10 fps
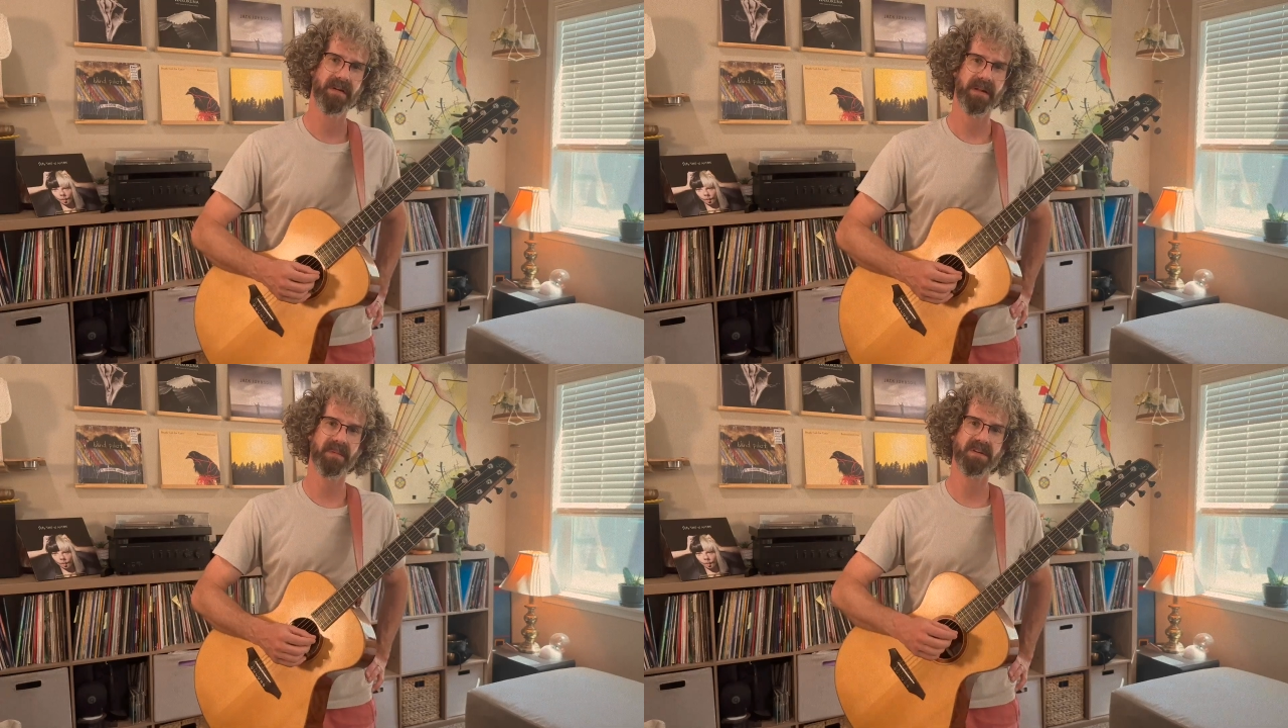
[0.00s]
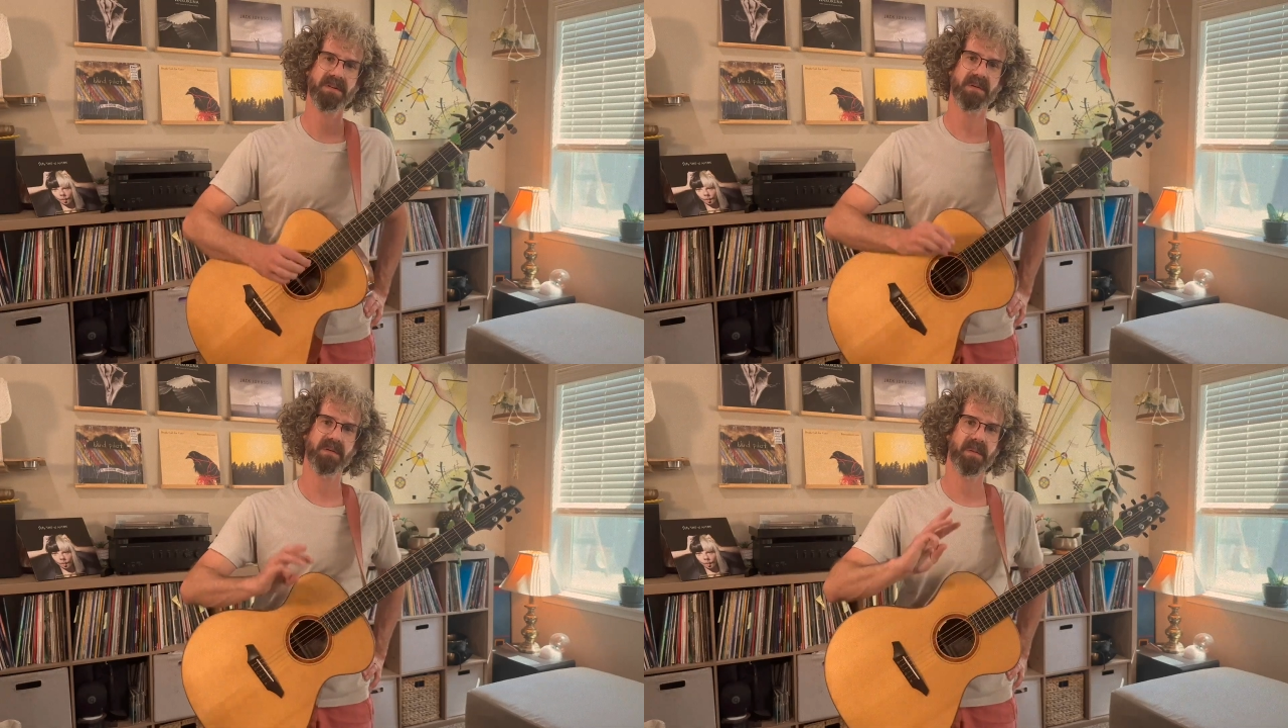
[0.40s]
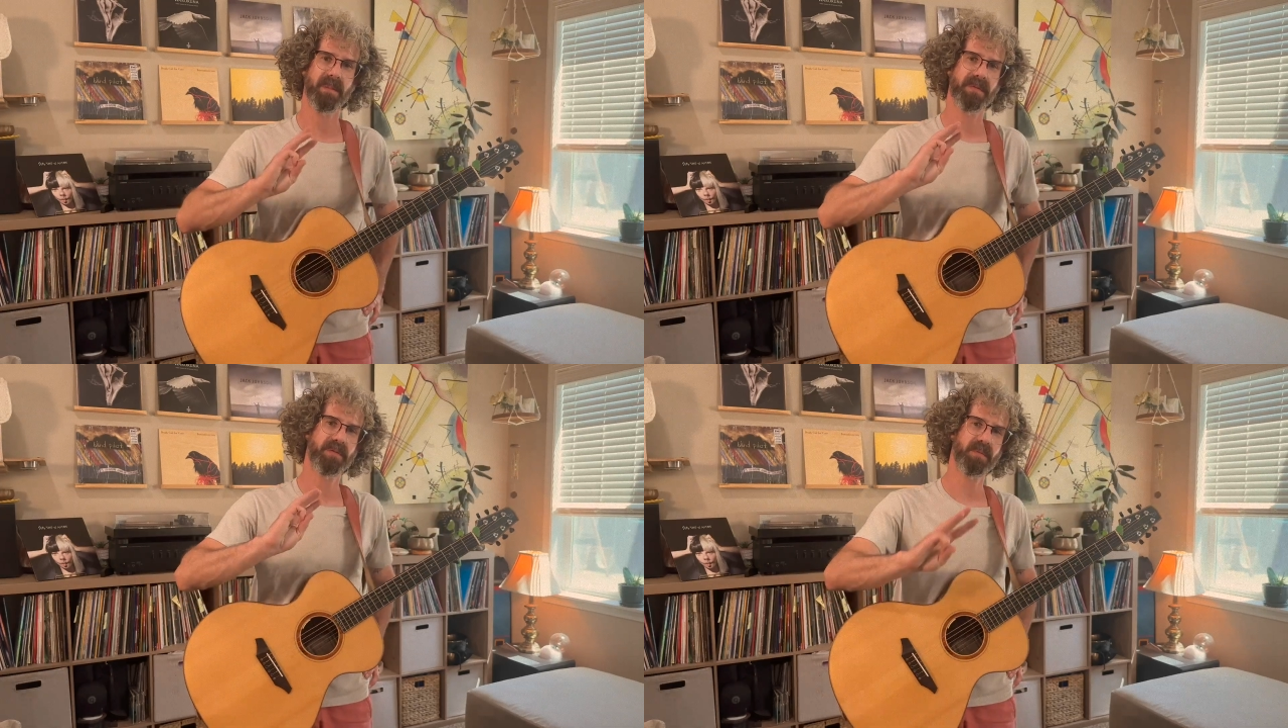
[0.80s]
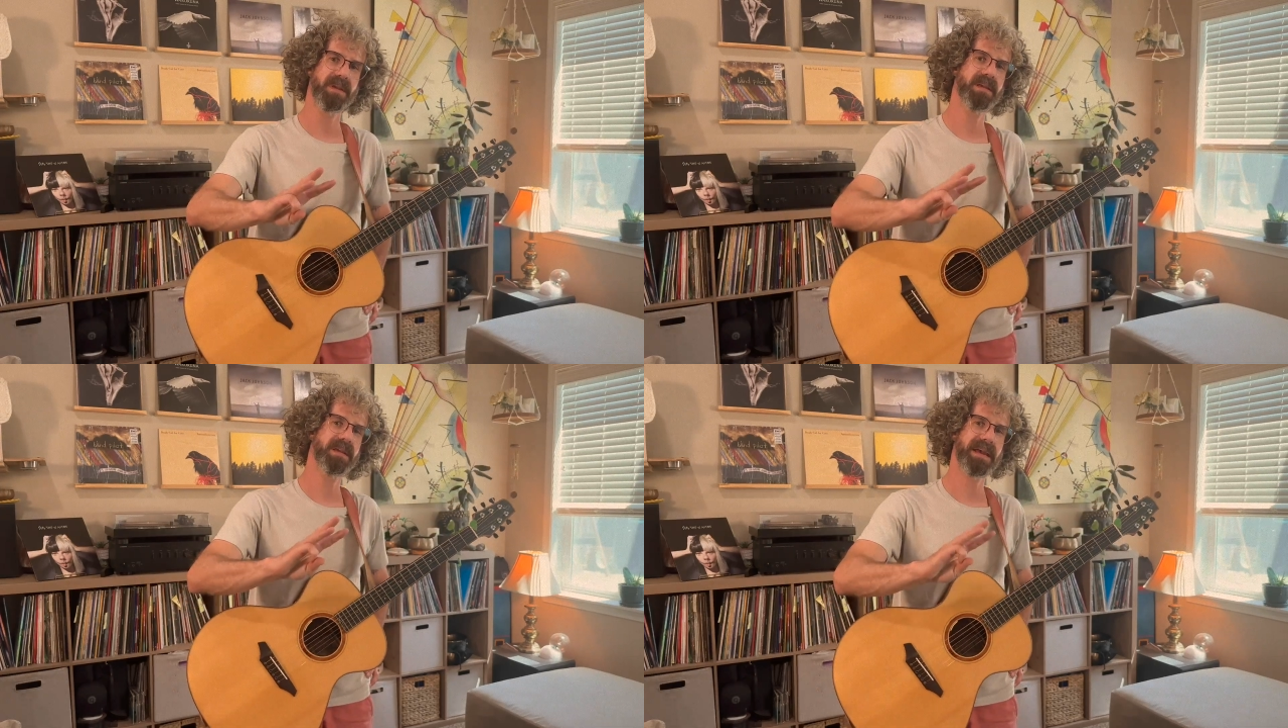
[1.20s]
and I'm going to show you
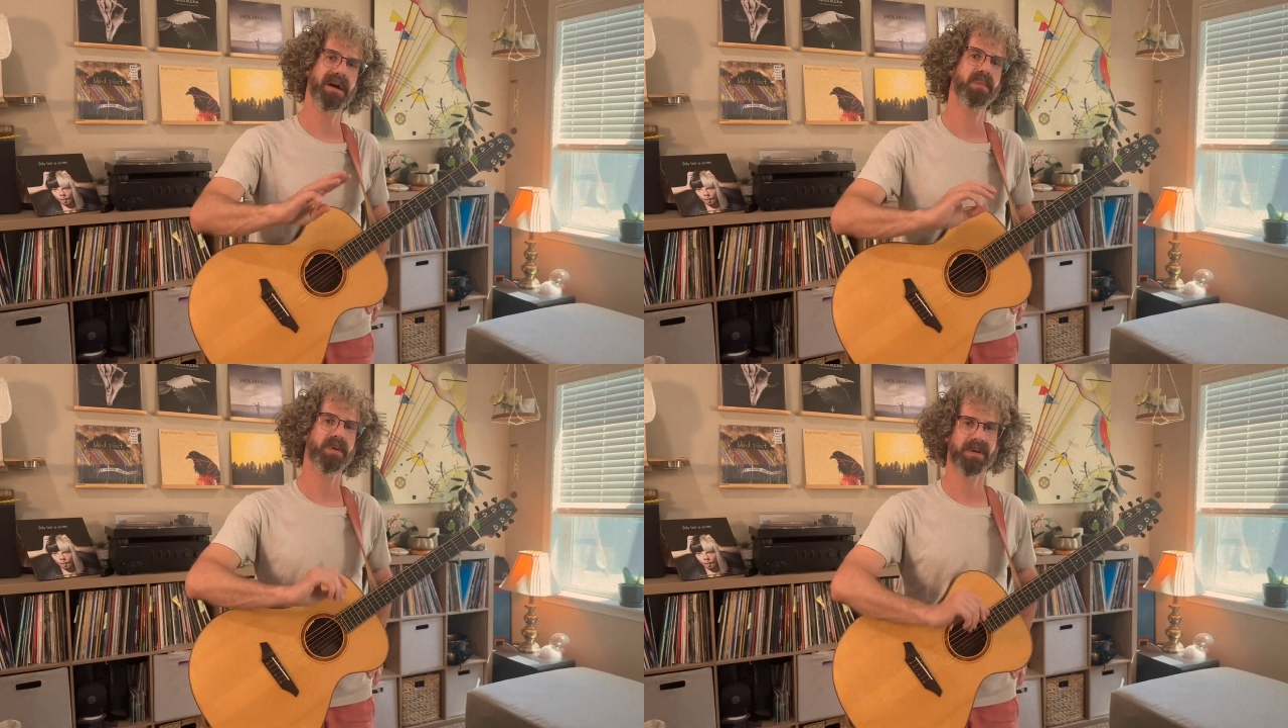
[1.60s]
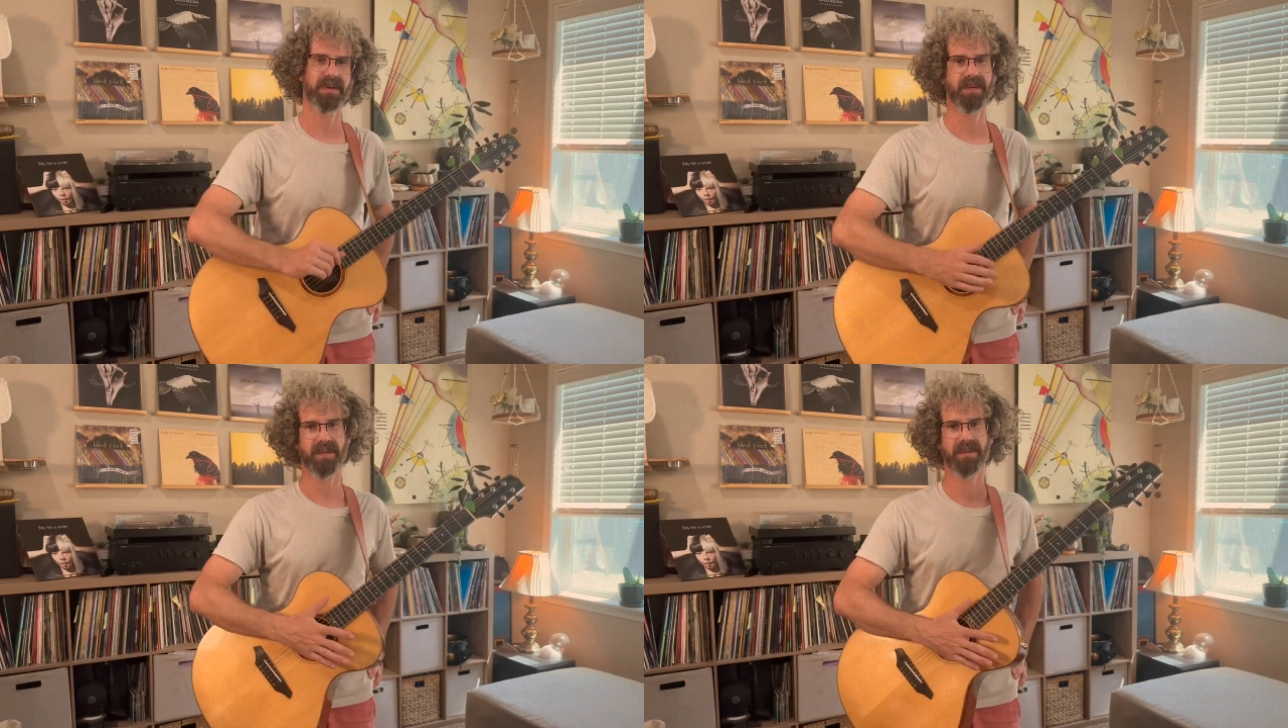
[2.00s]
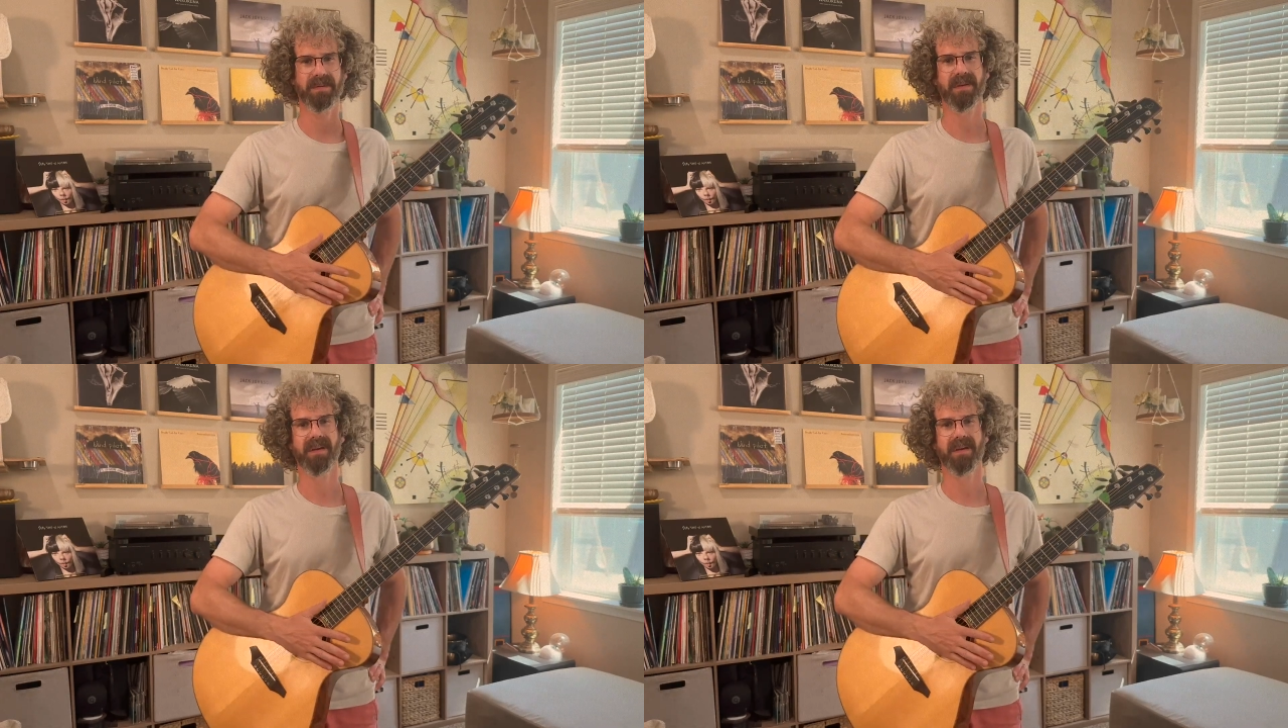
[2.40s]
3 cowboy chords.